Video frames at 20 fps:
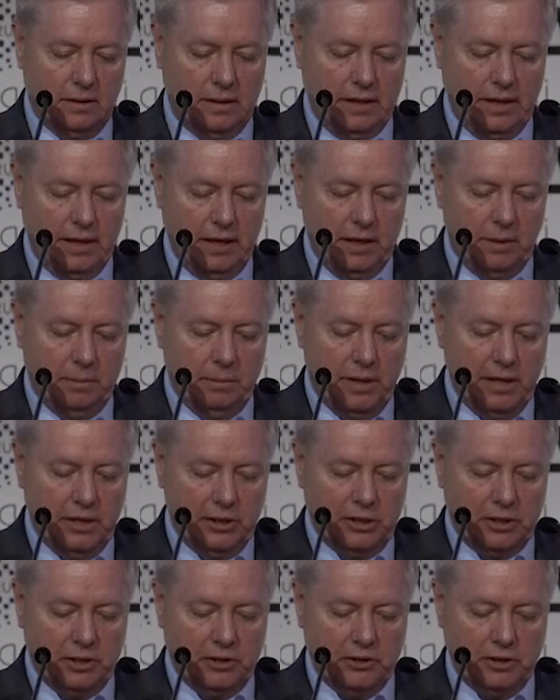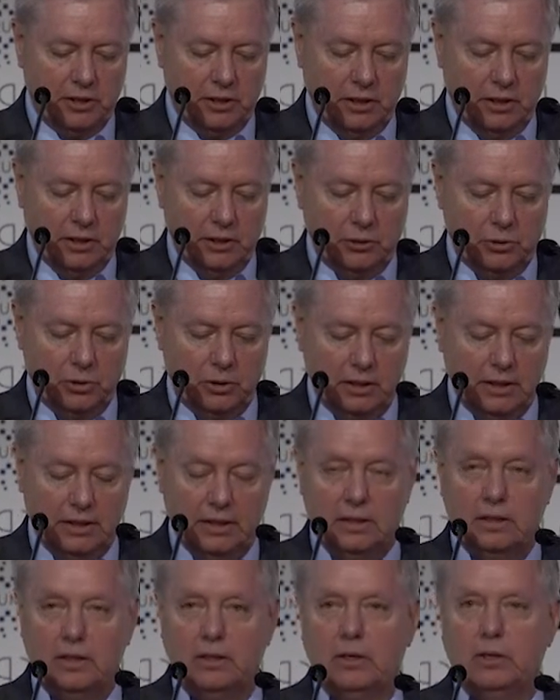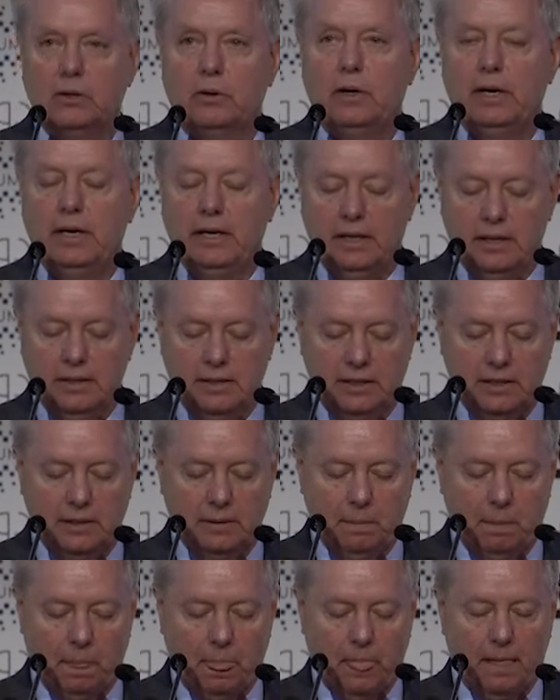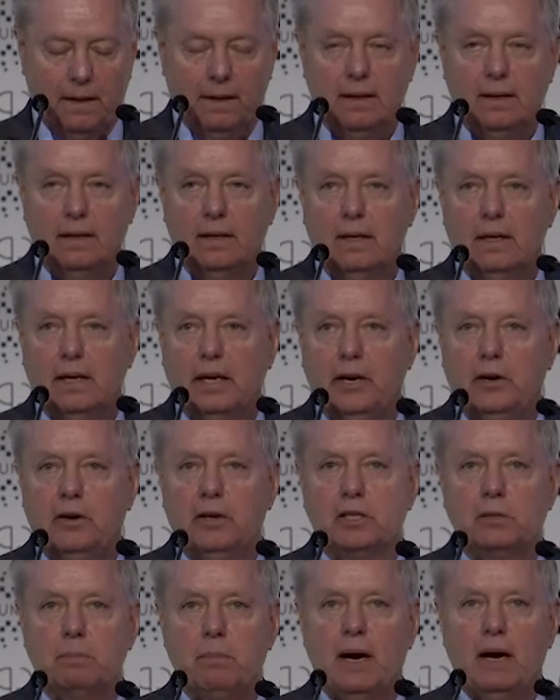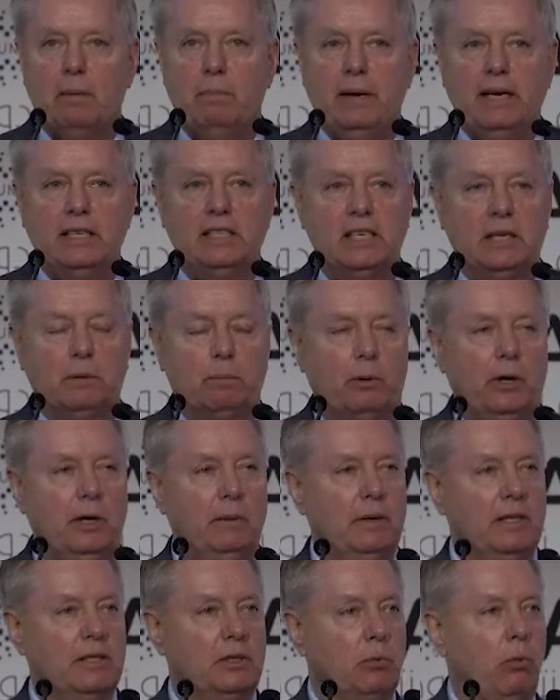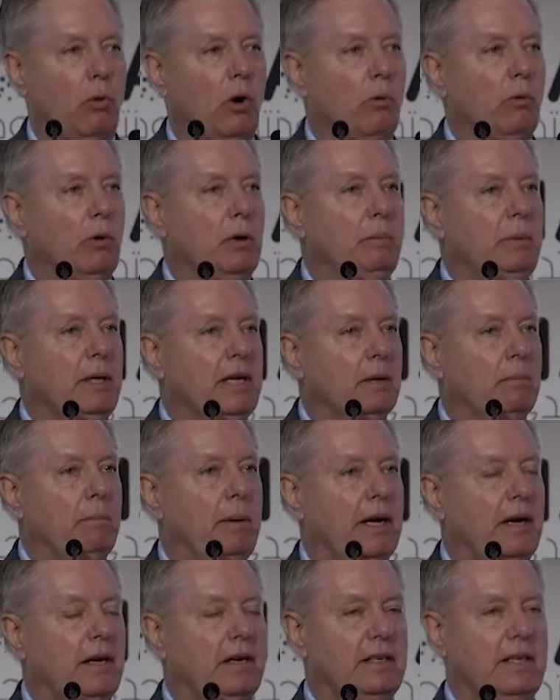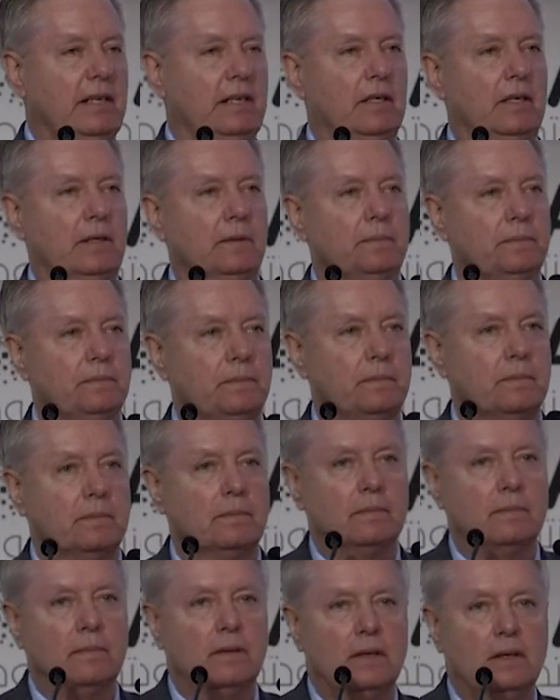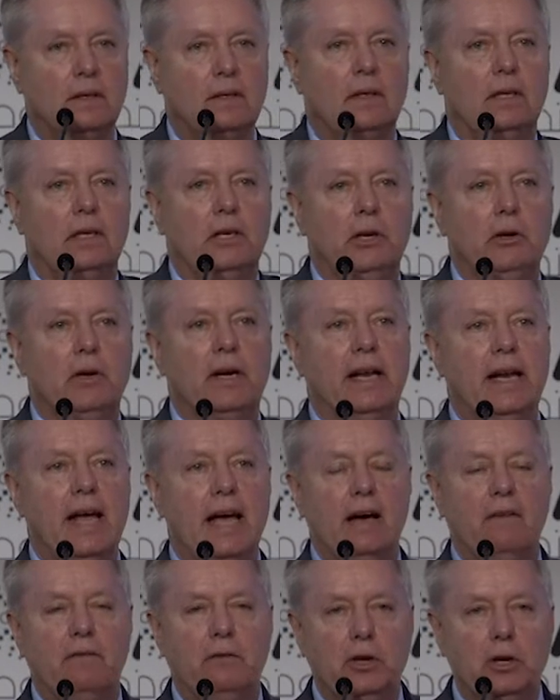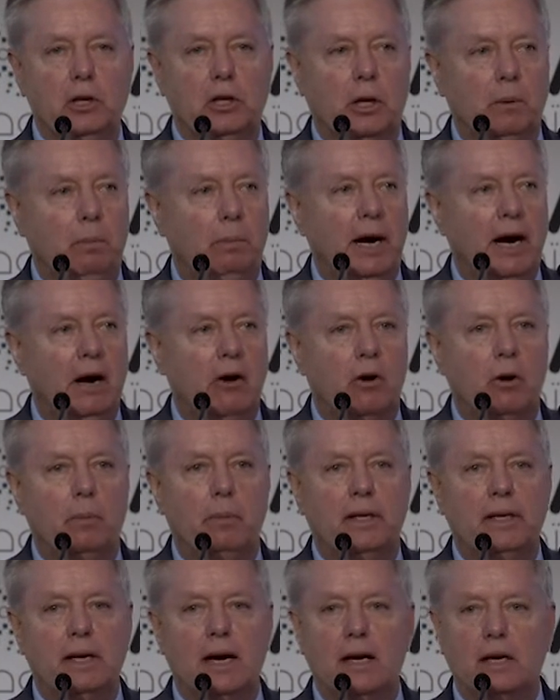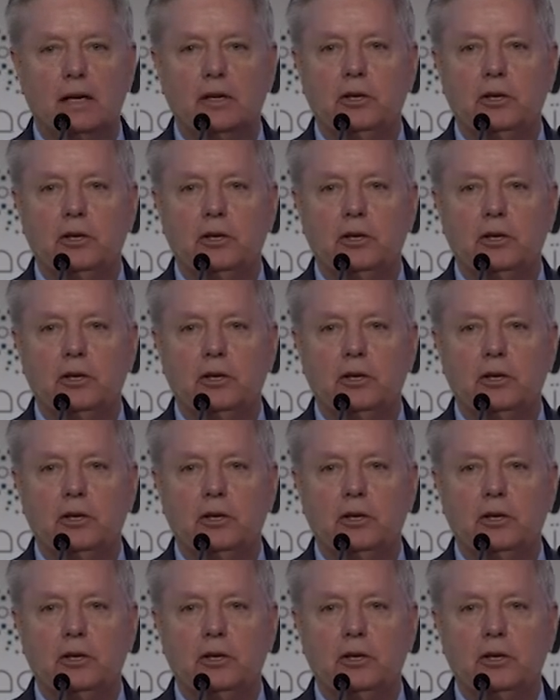the Arab nations, to Israel, and to the Iranians. Here's my basic premise. What would be a better deal? You can have nuclear power, but not a